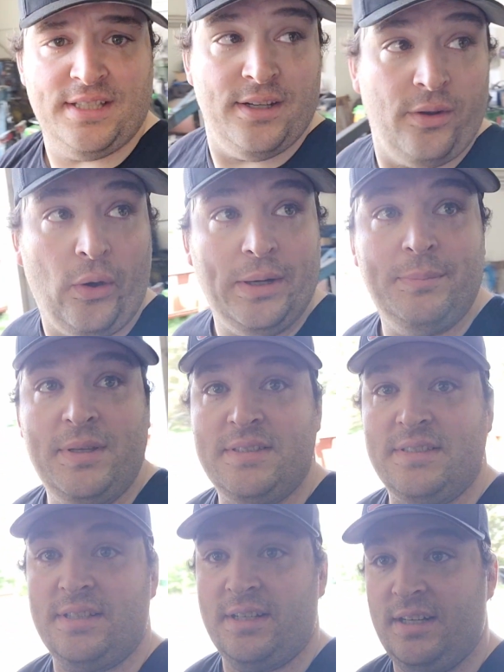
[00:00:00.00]
in
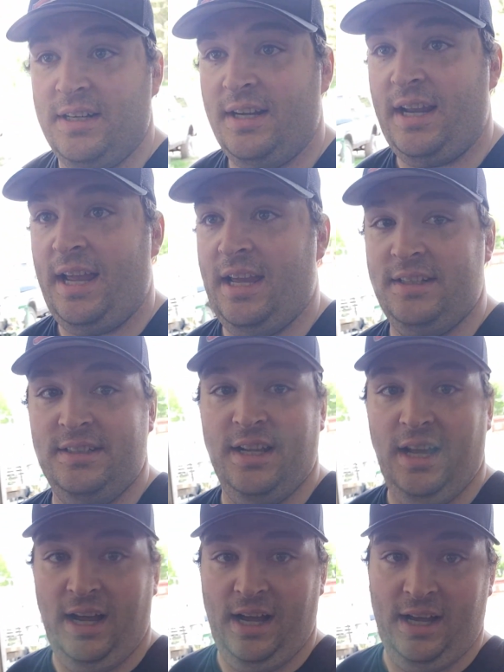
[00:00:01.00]
Lloydminster, and
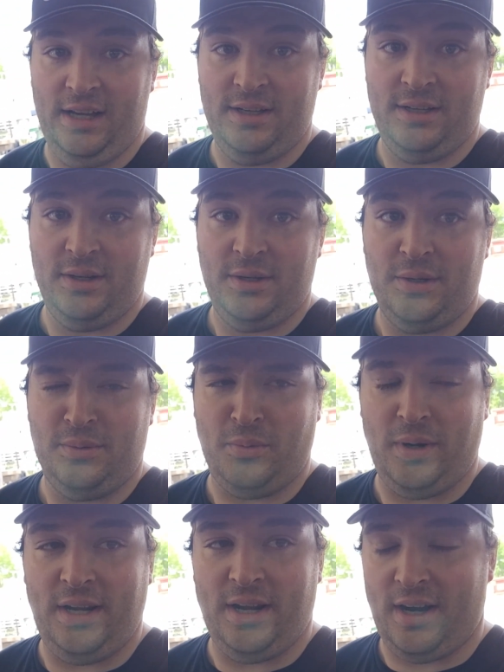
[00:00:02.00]

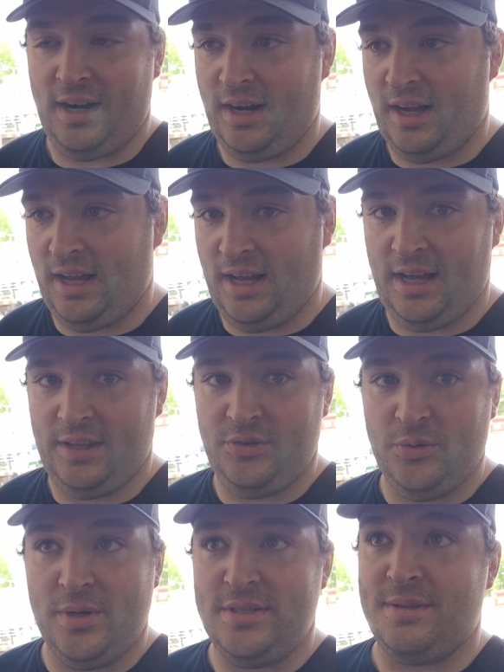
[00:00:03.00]
we are
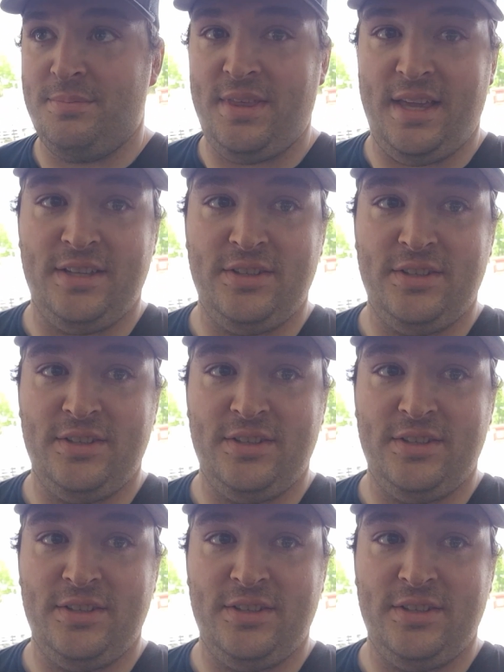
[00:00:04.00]
doing some things